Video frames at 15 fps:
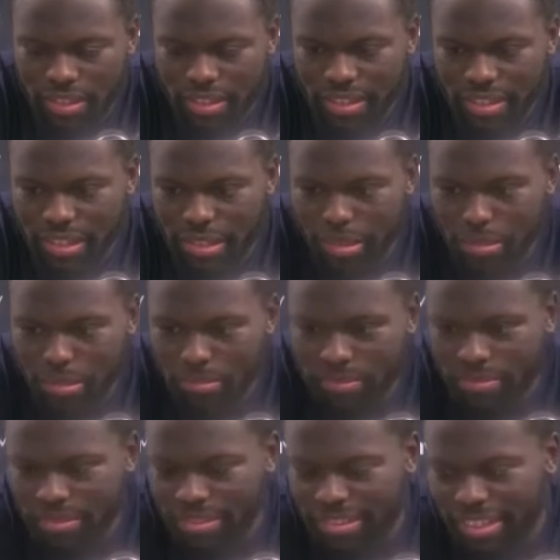
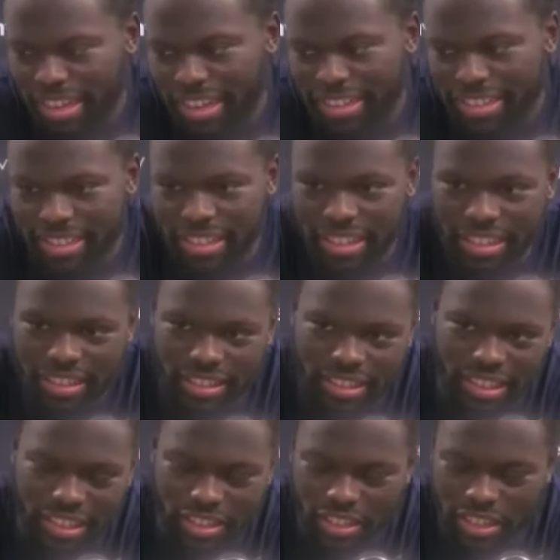Like I said
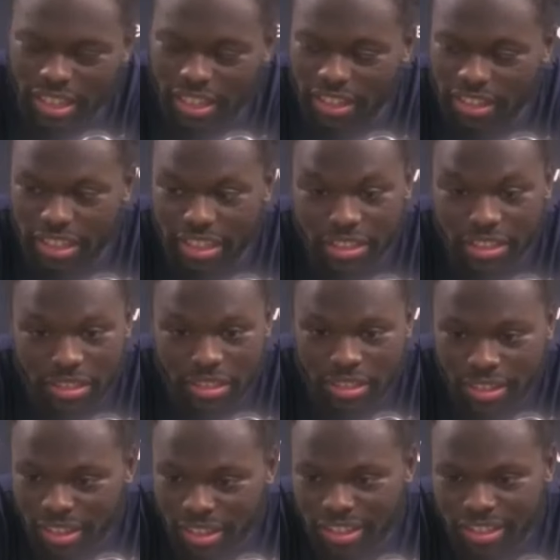yesterday, he's
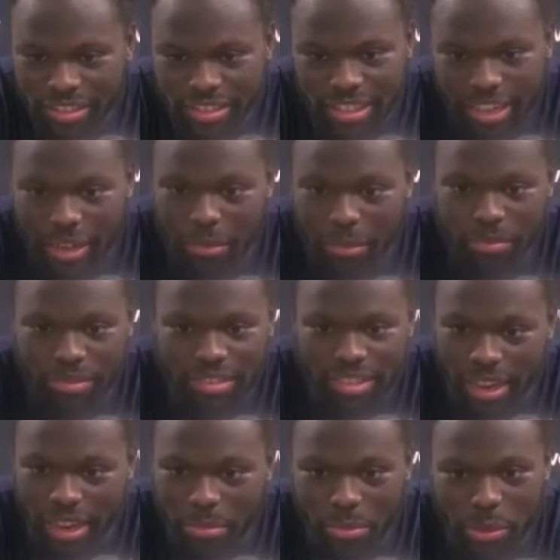top
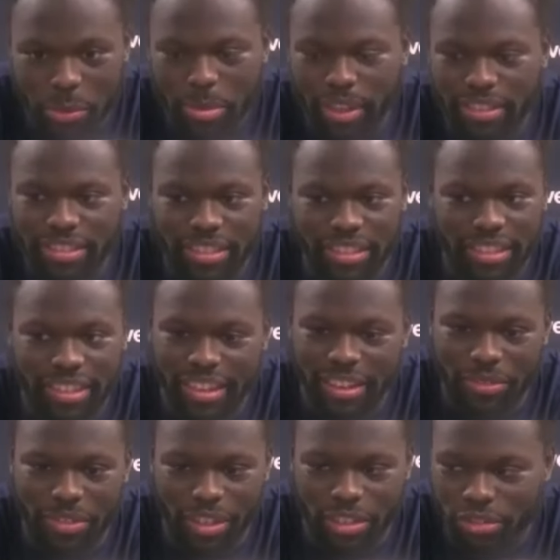three picks in the
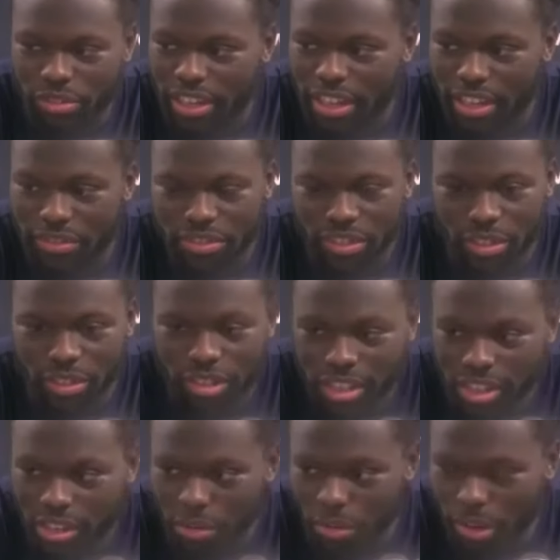NFL draft. So
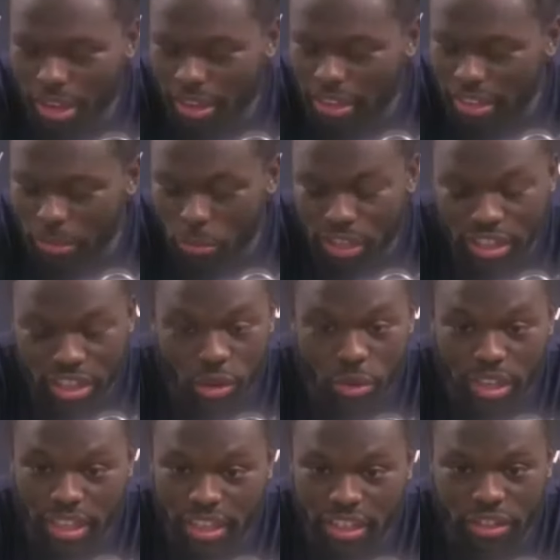we know what
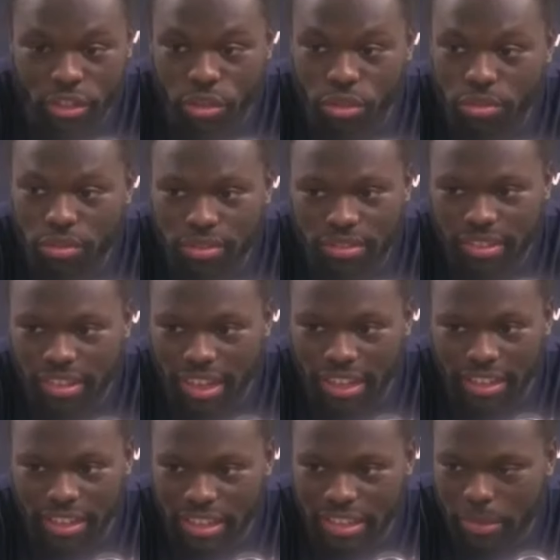he can do. Like,
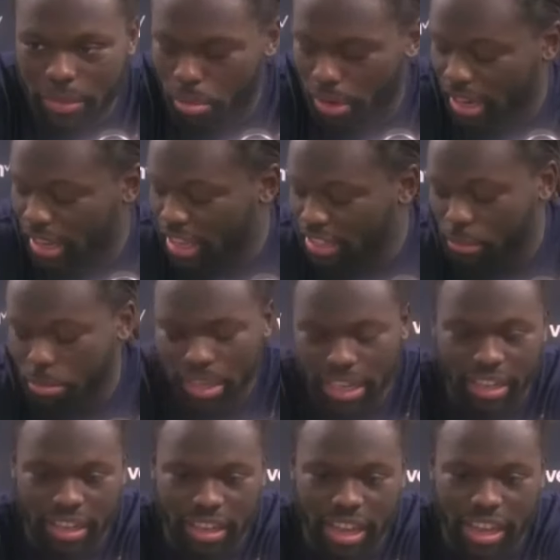he probably hasn't
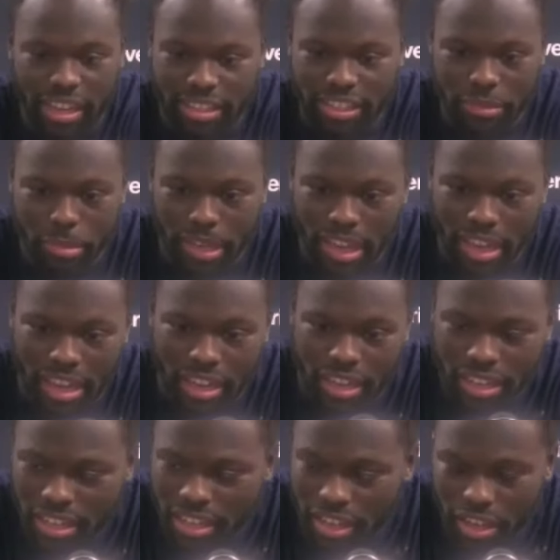played a lot because he's behind
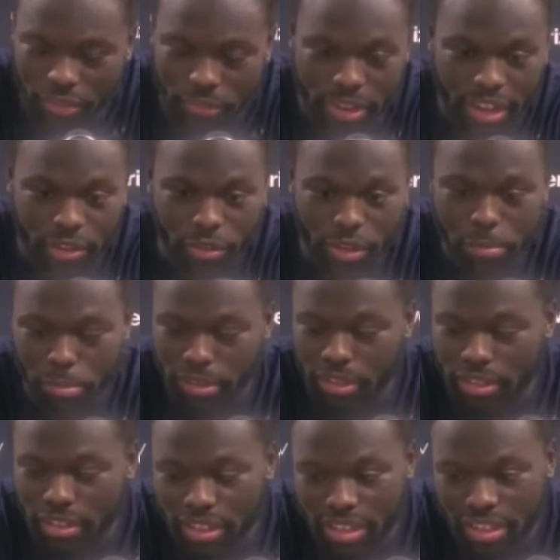a veteran.
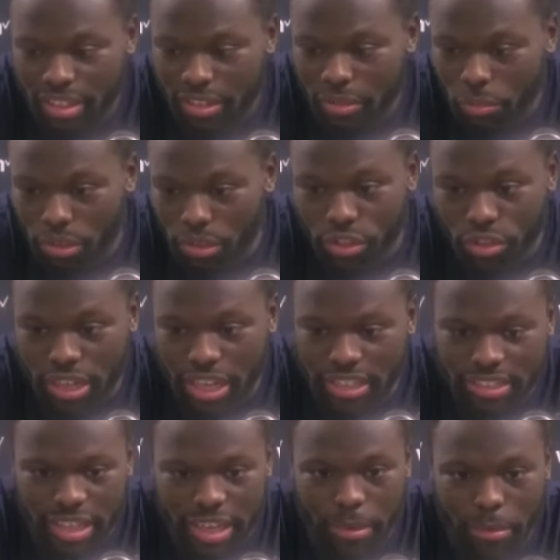But when you're that
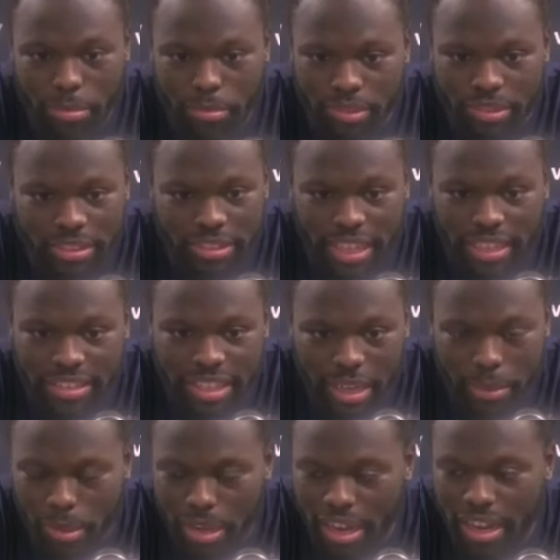
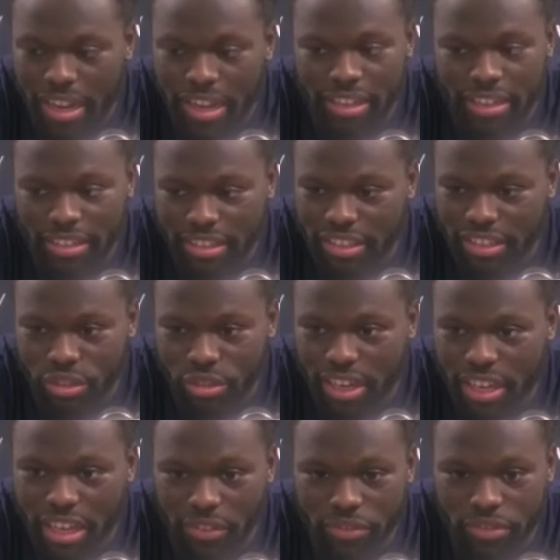top guy in the
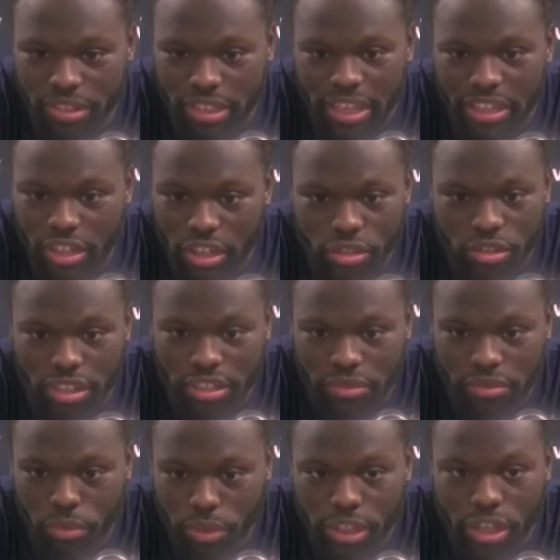draft, they know that
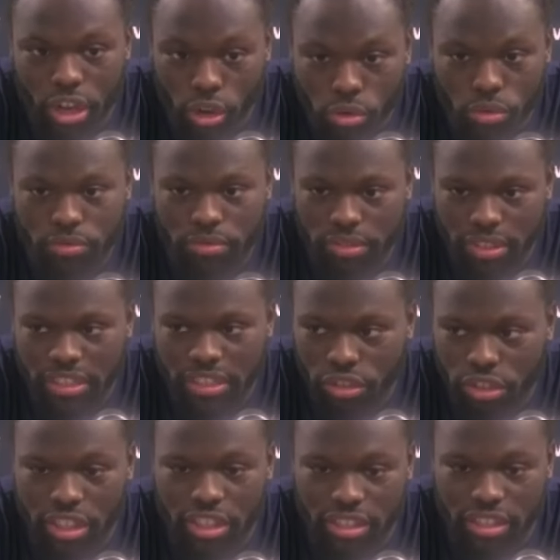we know that you're
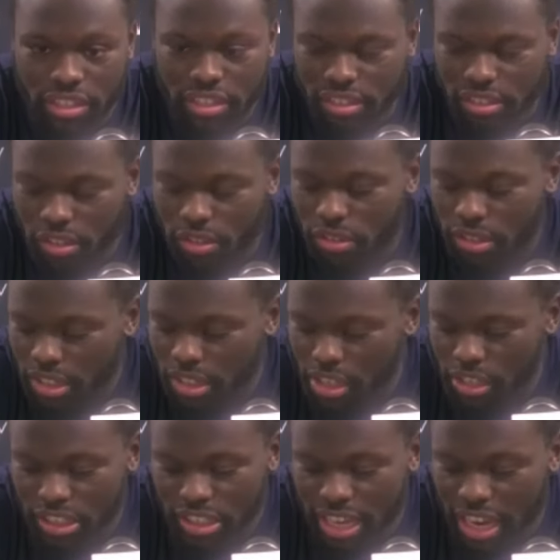good. So
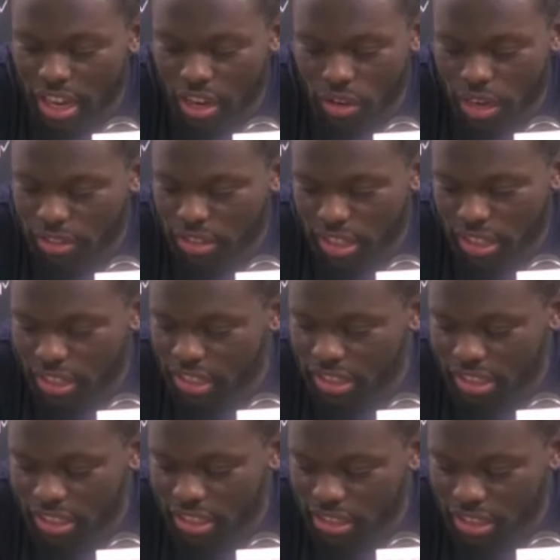just got to go out there and
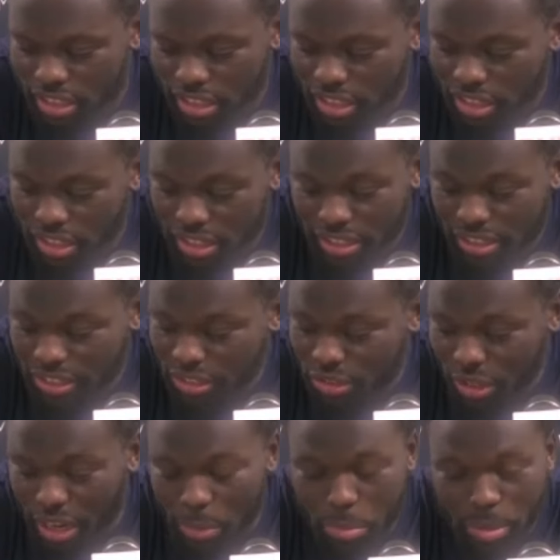just
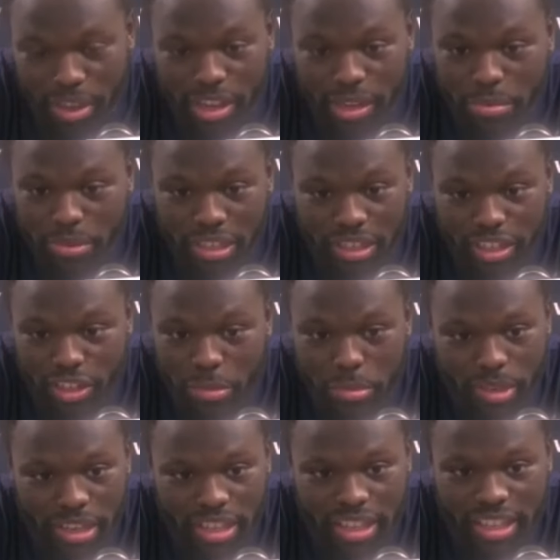try to pick up a little
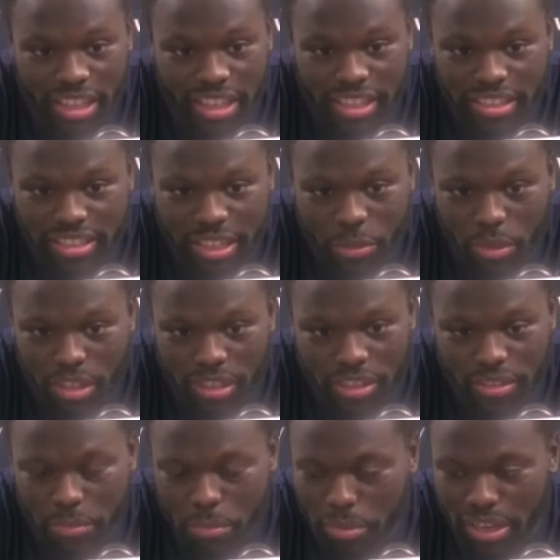bit of keys that we
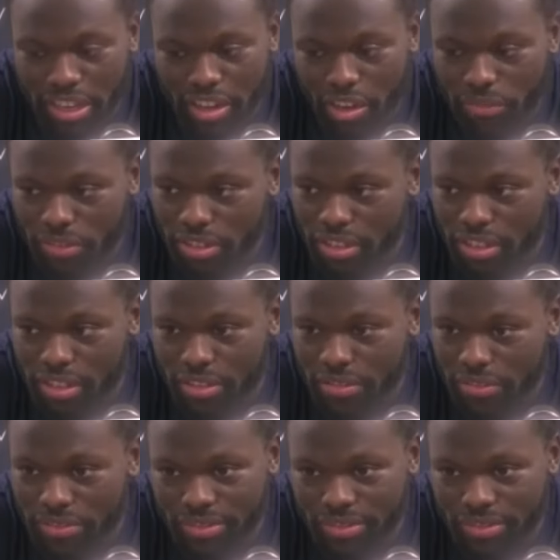could play off of